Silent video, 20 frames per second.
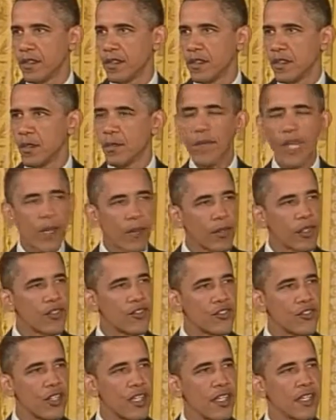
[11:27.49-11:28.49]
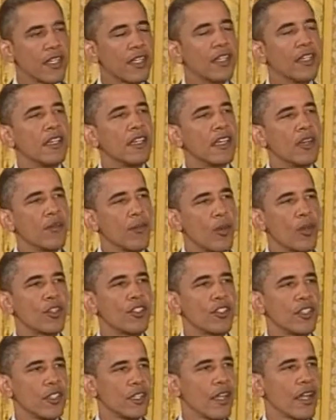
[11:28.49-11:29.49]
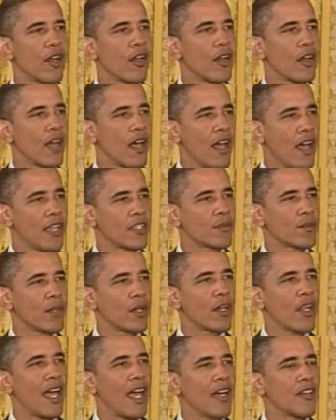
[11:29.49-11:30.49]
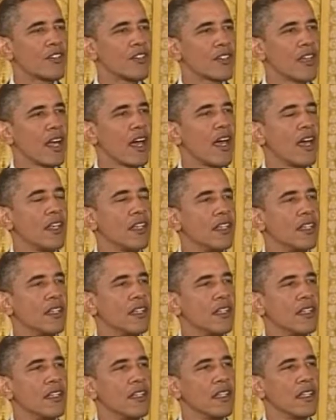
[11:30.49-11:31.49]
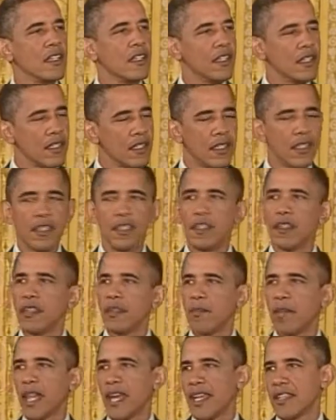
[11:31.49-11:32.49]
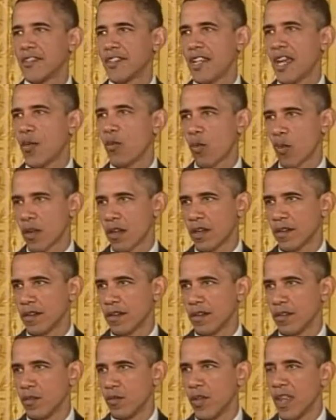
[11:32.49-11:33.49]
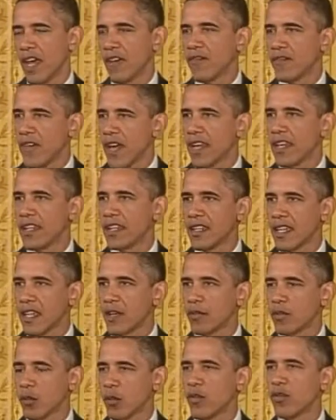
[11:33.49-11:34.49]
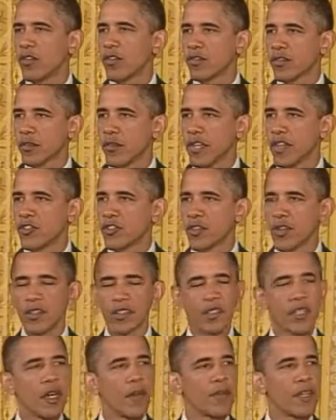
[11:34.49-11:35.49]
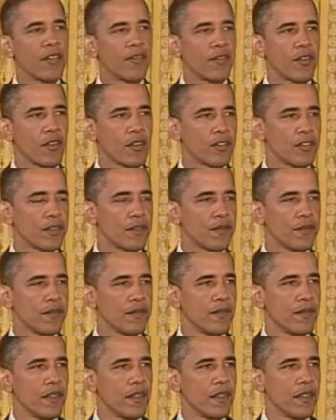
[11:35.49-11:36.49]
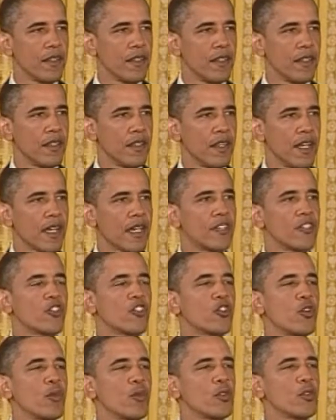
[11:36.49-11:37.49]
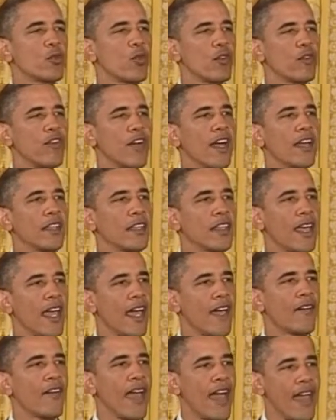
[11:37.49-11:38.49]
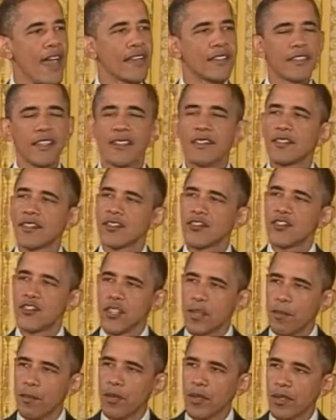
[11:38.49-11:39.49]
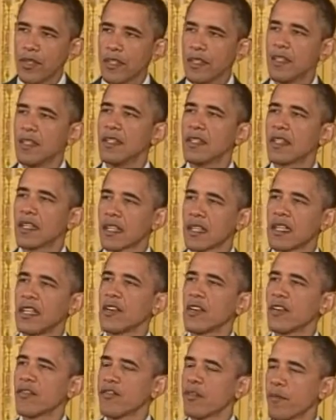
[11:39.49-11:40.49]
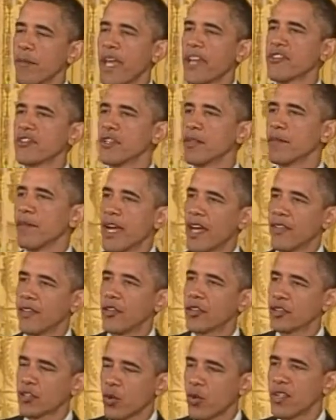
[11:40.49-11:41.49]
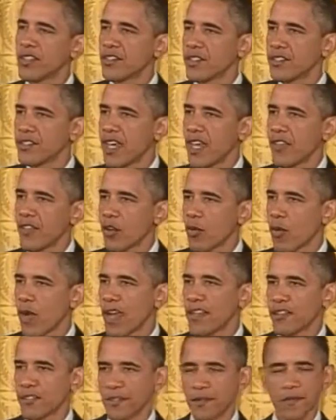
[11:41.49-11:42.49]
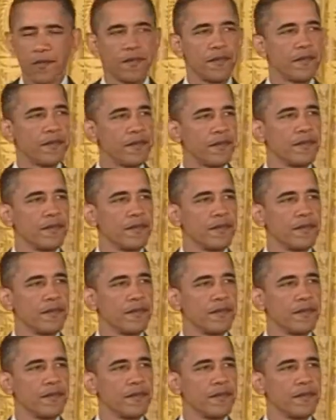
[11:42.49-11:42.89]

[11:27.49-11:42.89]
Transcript: You'll be able to seek emergency care at a hospital outside the plan's network without fighting to get approval from an insurance company first. And consumers will finally have access to simple, clear information about their choices and their rights.